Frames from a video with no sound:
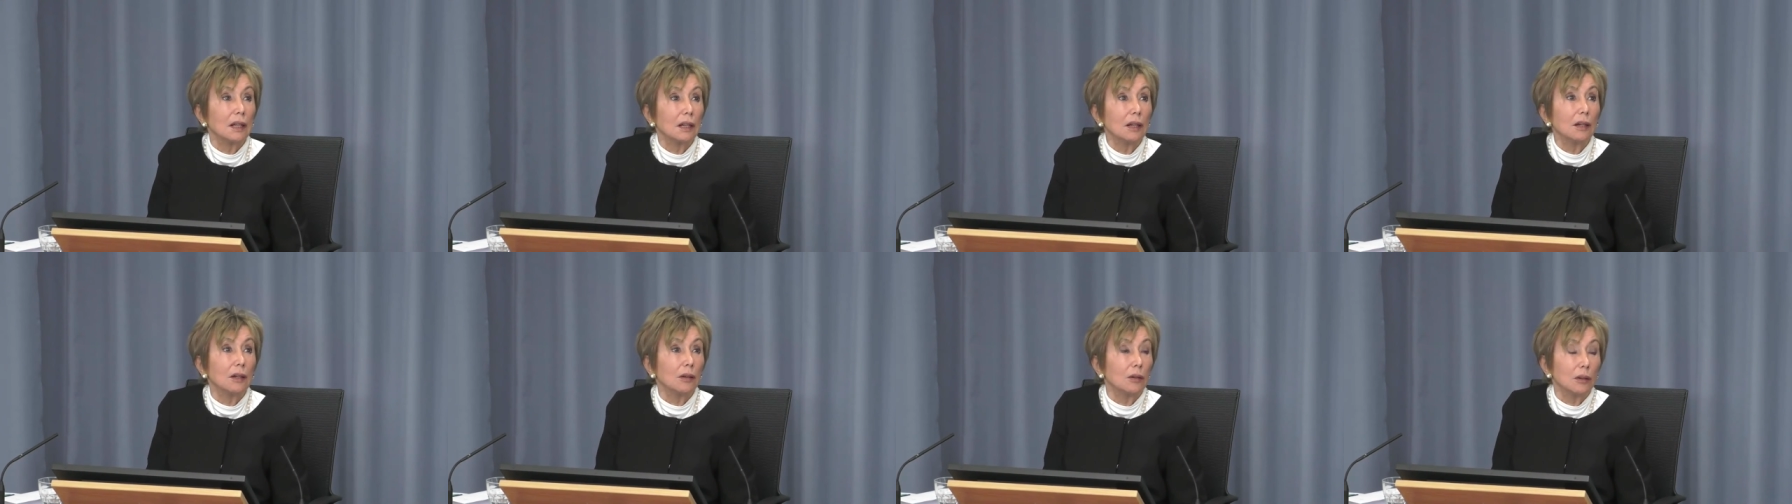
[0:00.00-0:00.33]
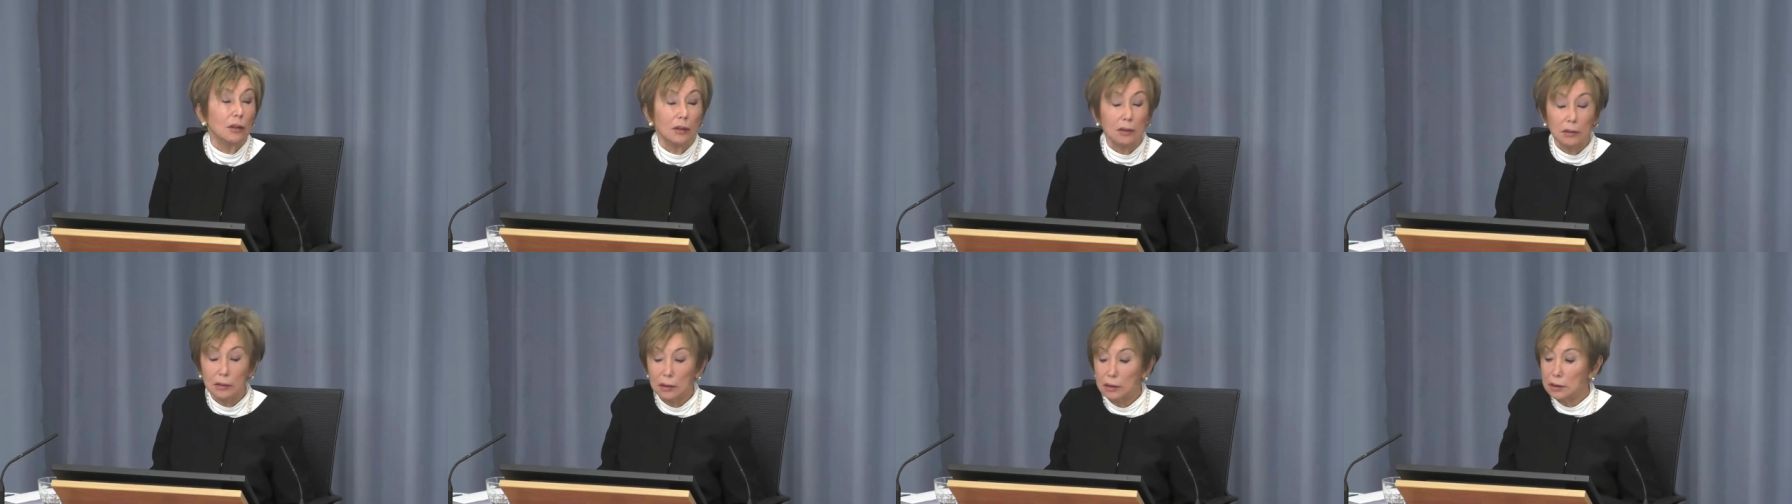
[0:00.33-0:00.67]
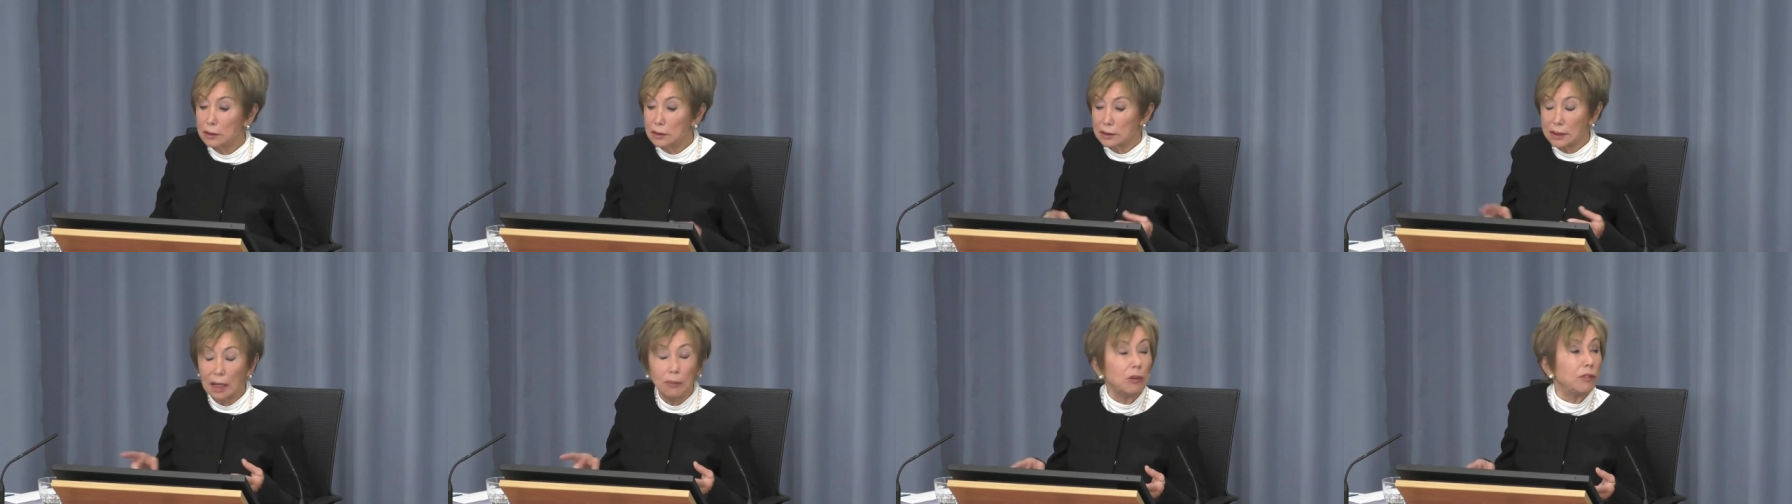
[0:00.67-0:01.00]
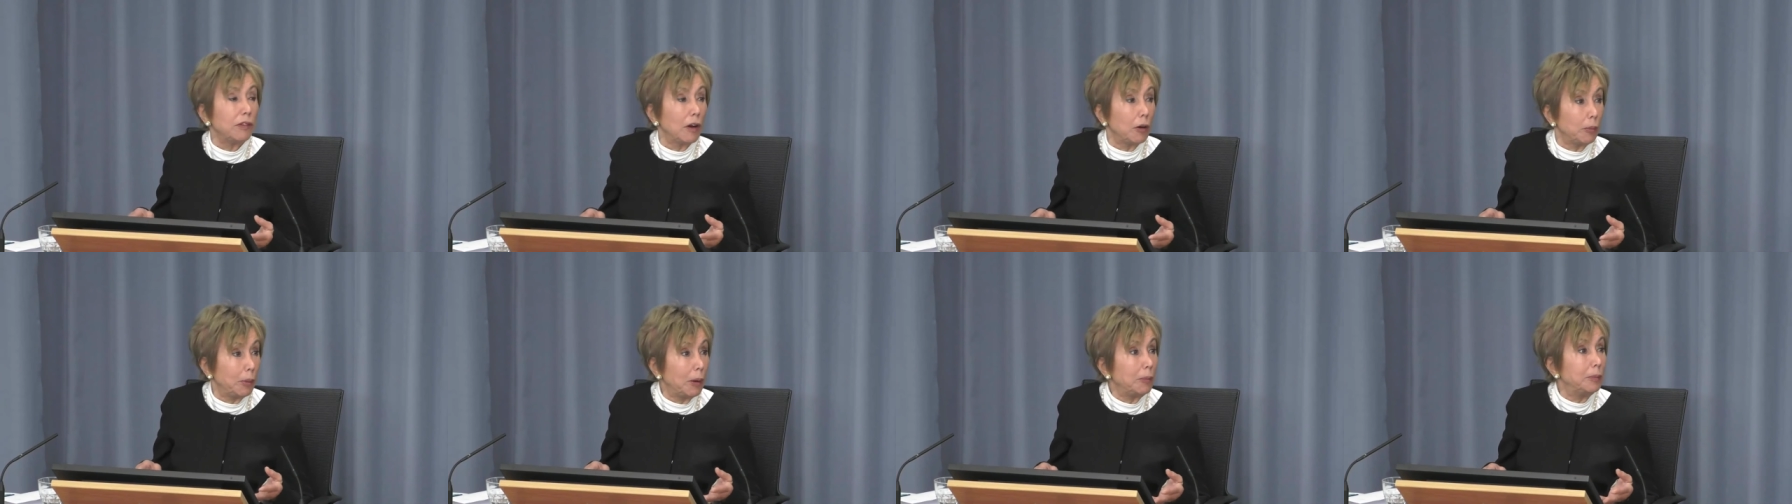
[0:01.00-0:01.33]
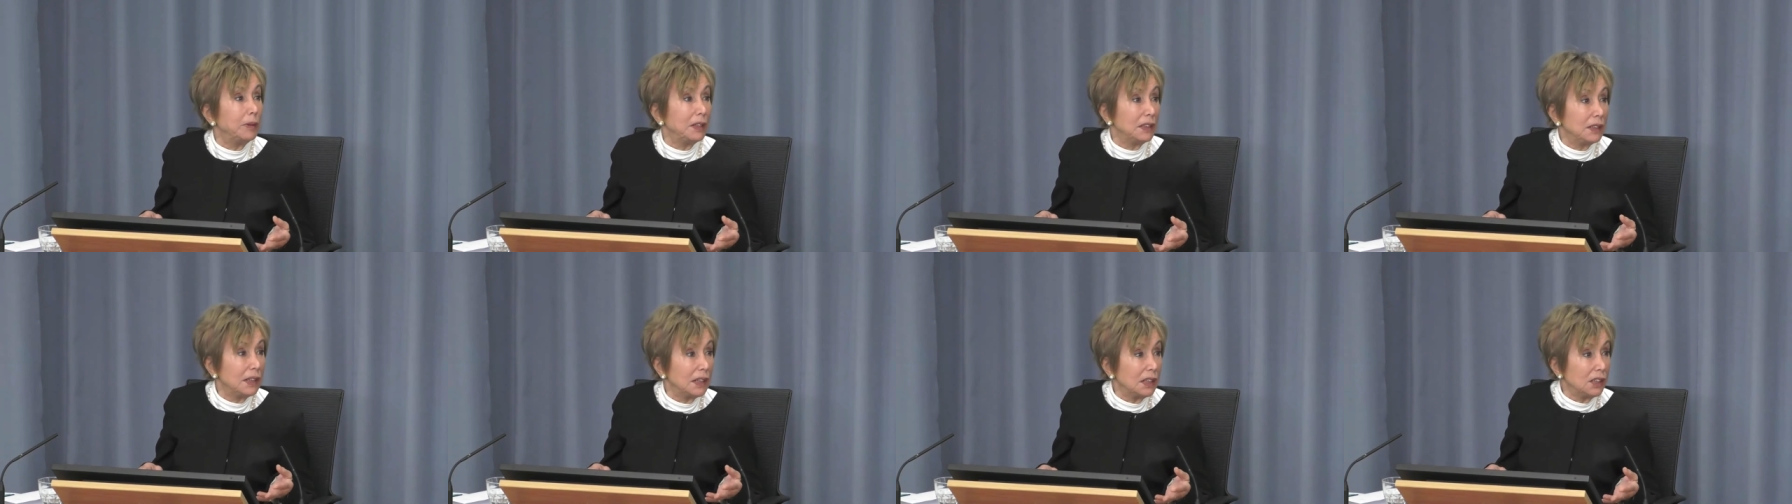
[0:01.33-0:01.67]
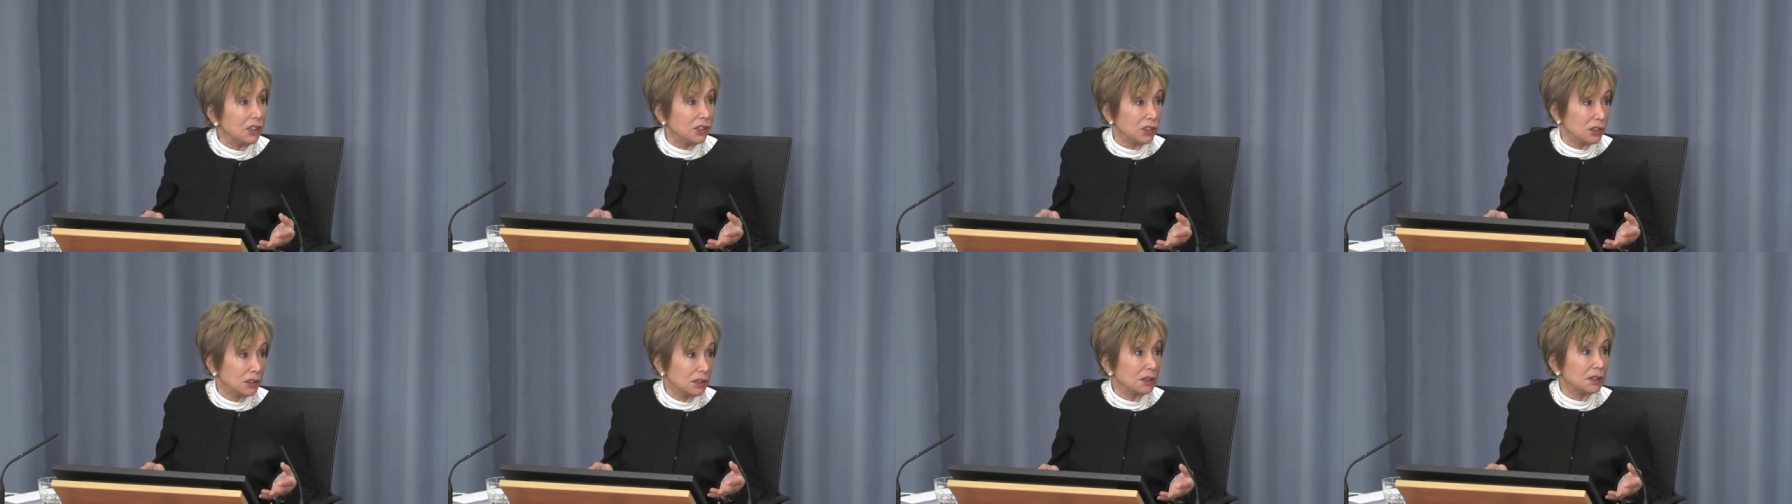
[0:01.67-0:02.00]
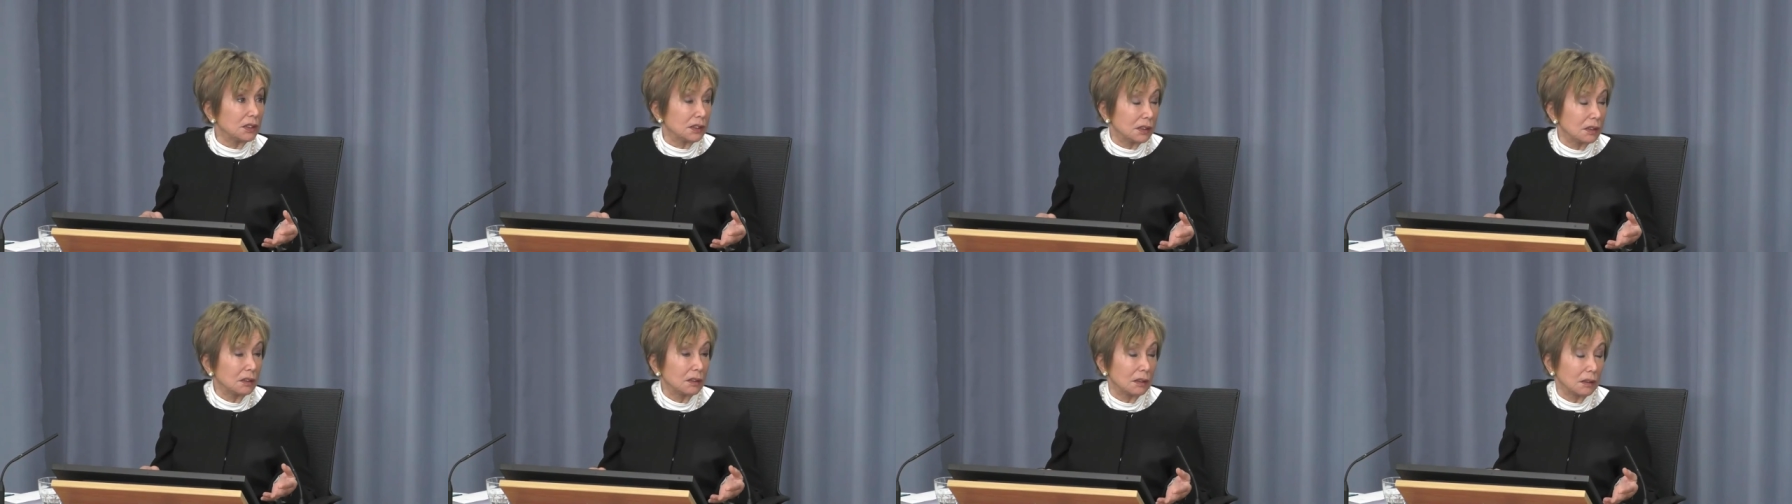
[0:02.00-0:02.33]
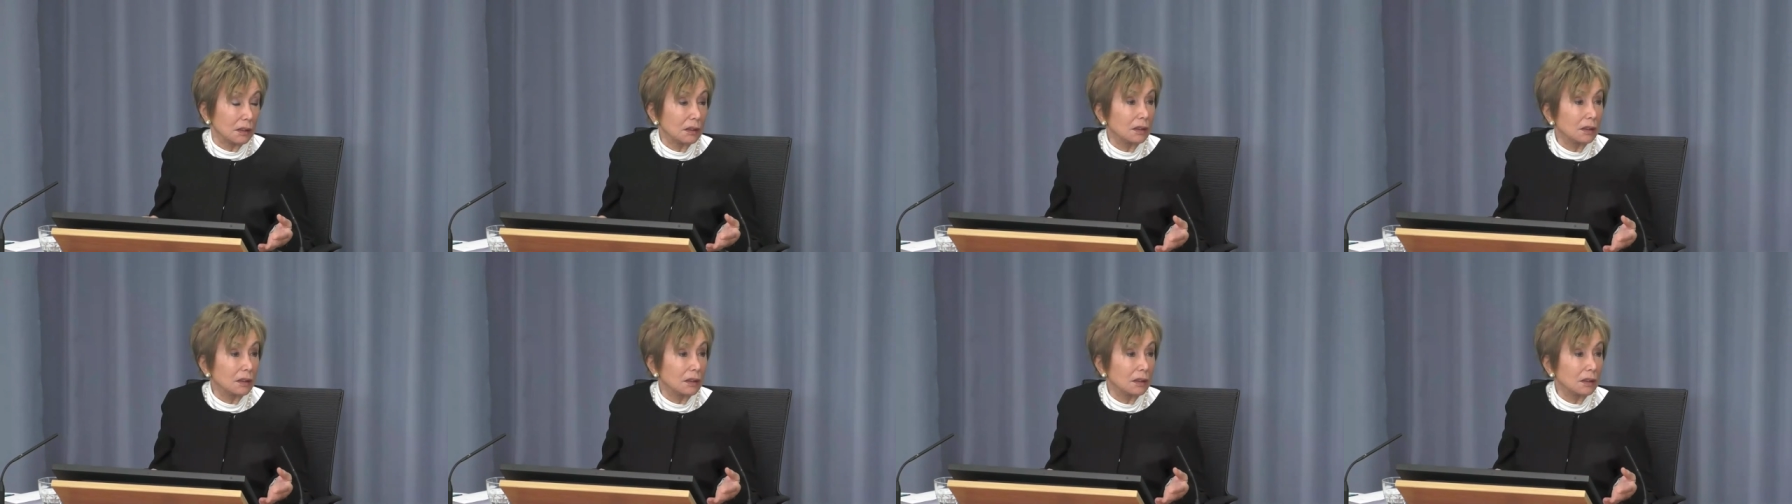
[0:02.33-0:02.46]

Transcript: uh, some of our publications